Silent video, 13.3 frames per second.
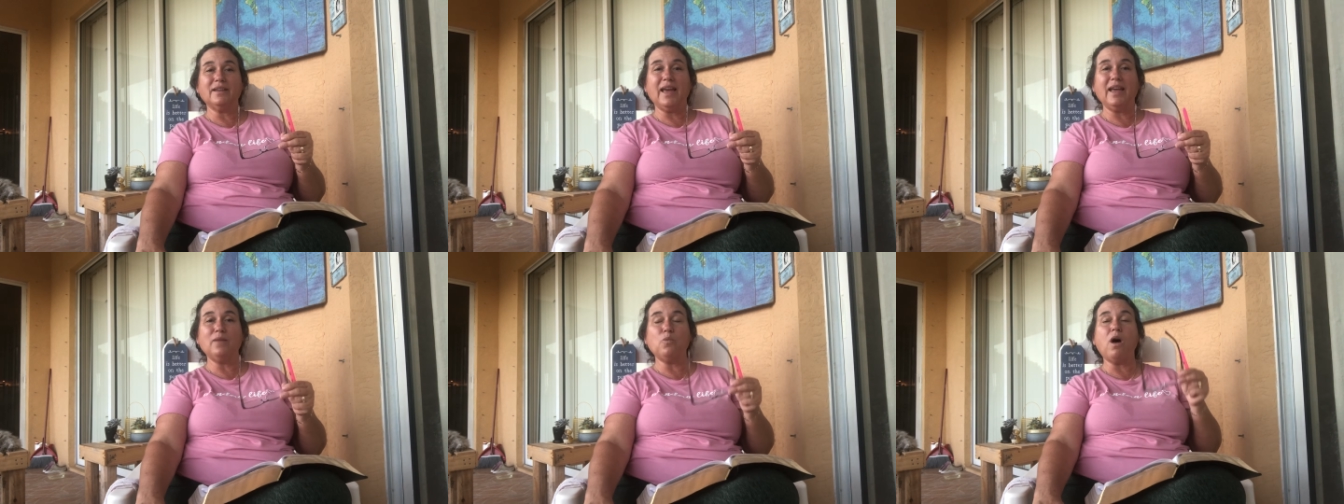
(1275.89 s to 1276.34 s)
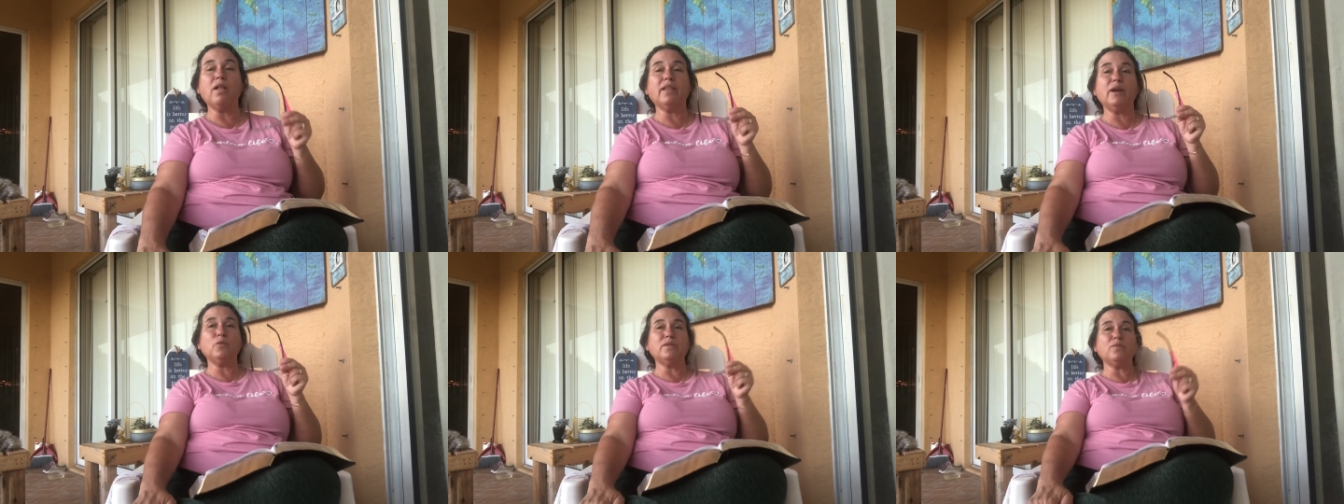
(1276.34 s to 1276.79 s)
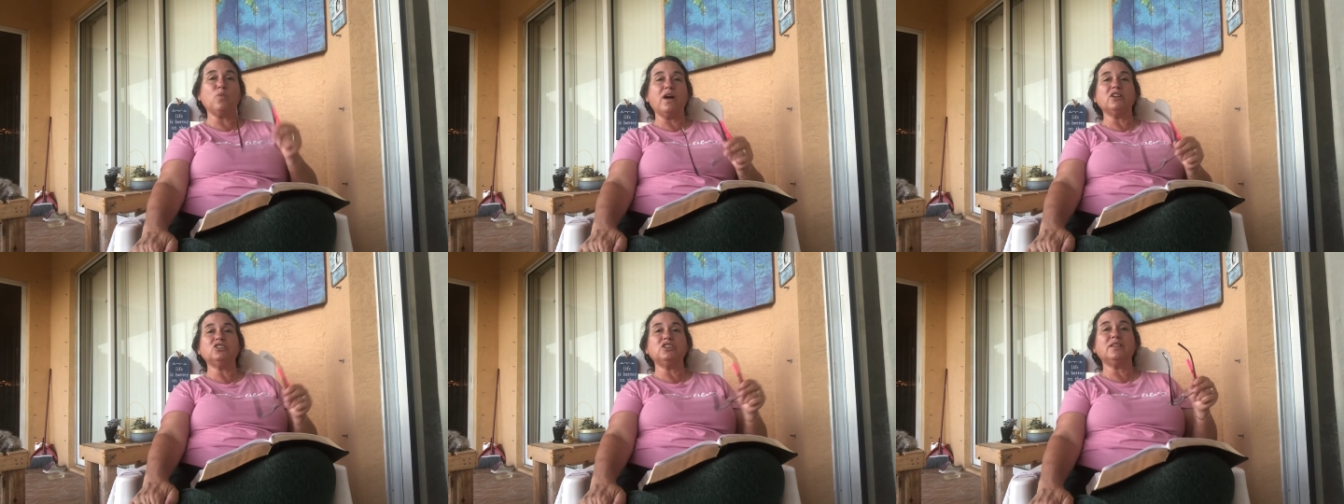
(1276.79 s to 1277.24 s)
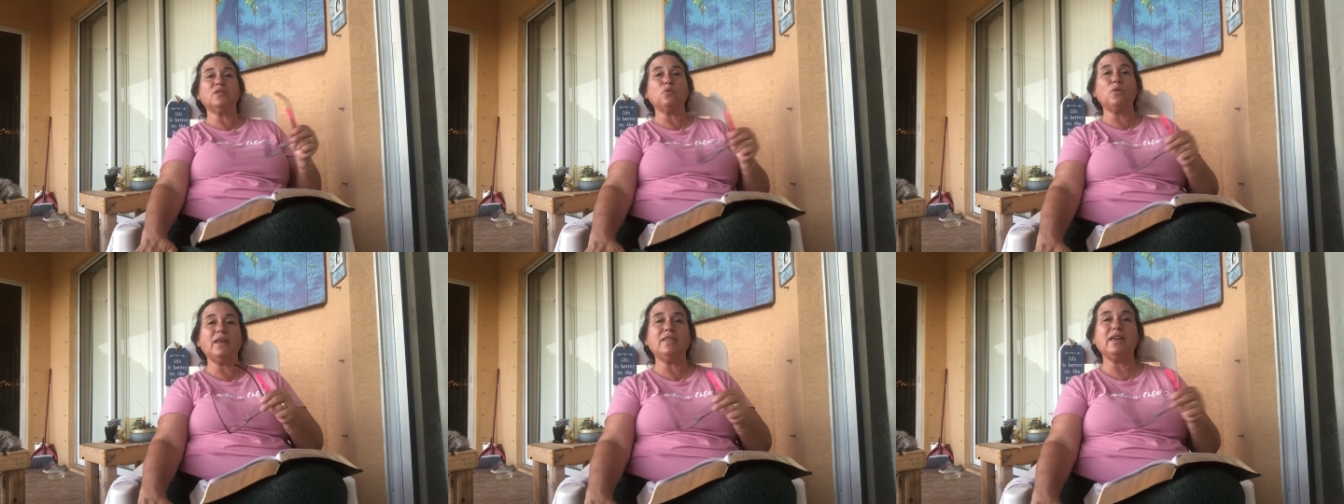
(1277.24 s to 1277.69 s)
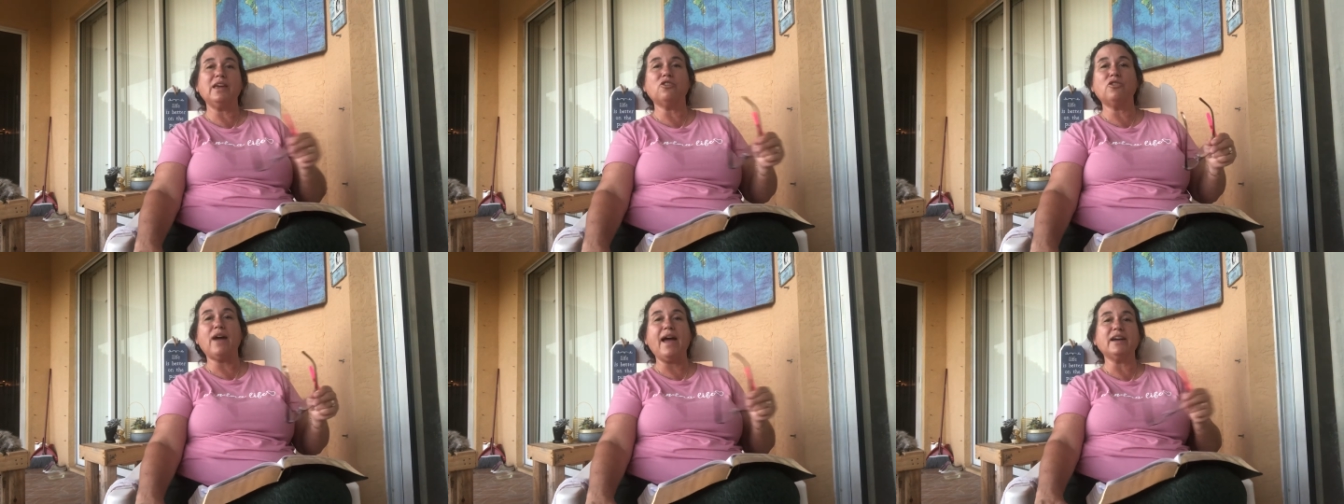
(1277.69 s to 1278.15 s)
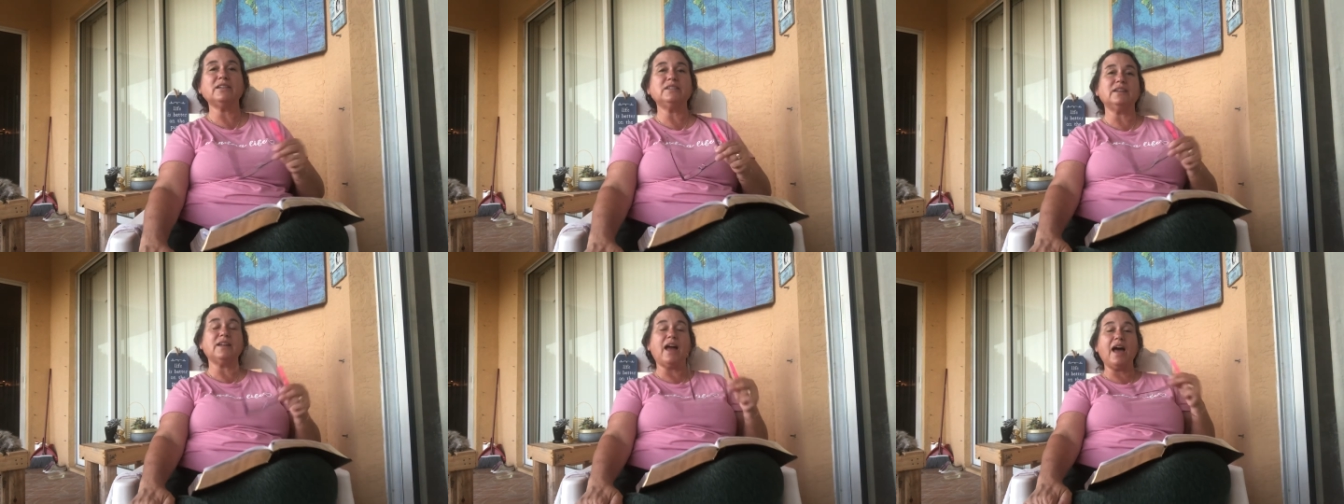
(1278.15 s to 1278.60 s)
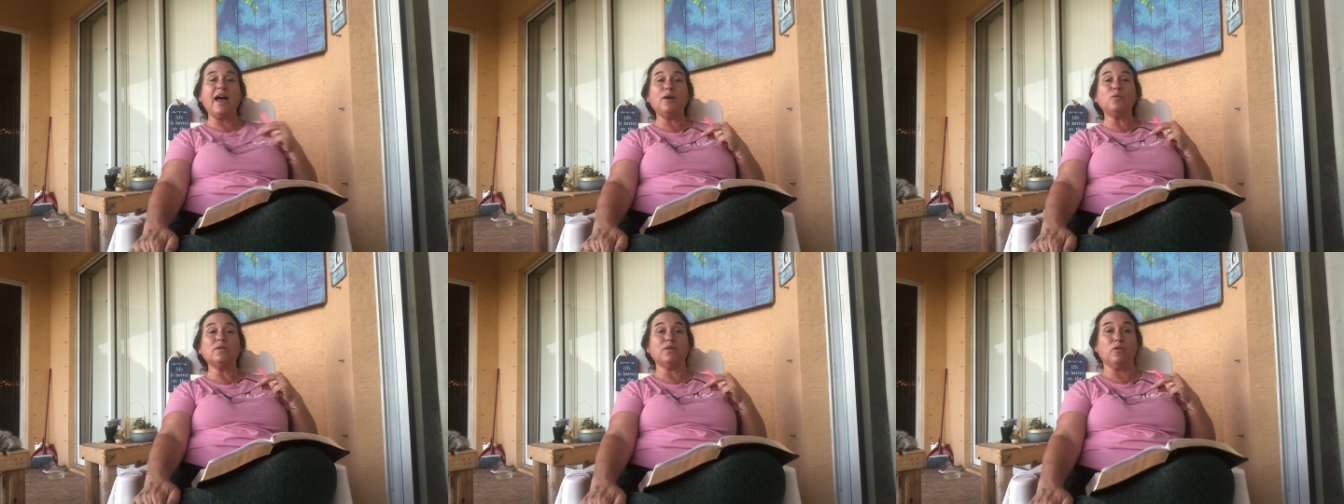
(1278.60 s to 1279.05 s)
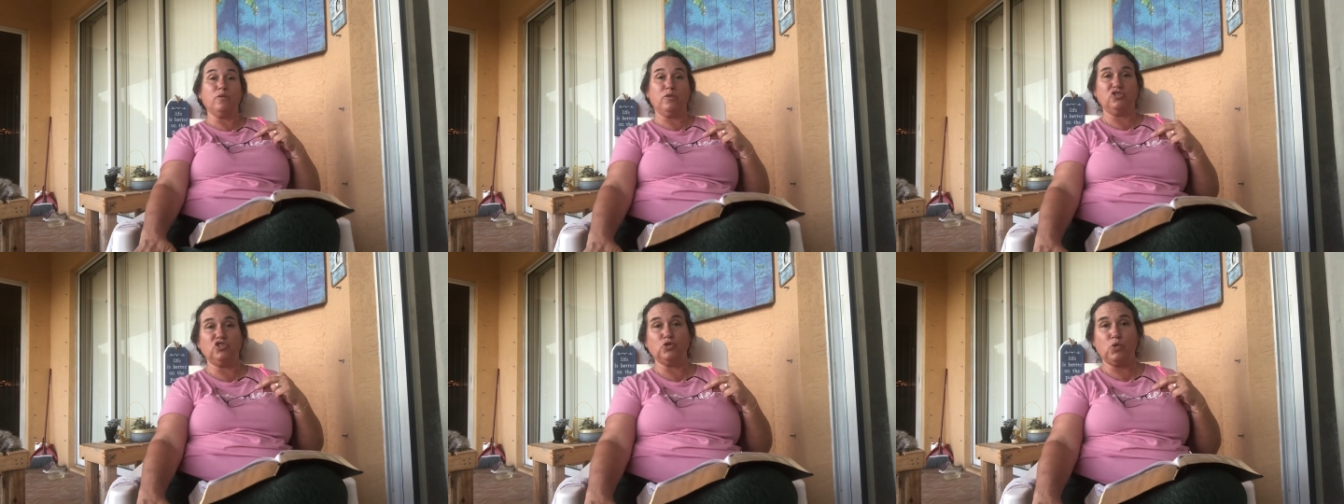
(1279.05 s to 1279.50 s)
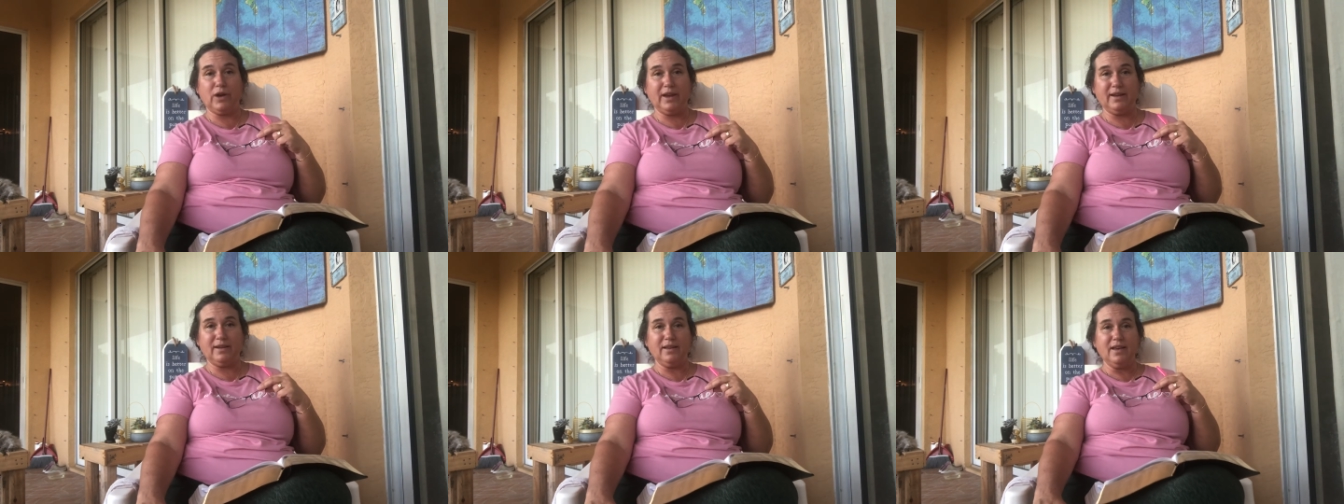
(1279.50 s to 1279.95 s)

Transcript: And while I was watching the way they interacted, I was overjoyed.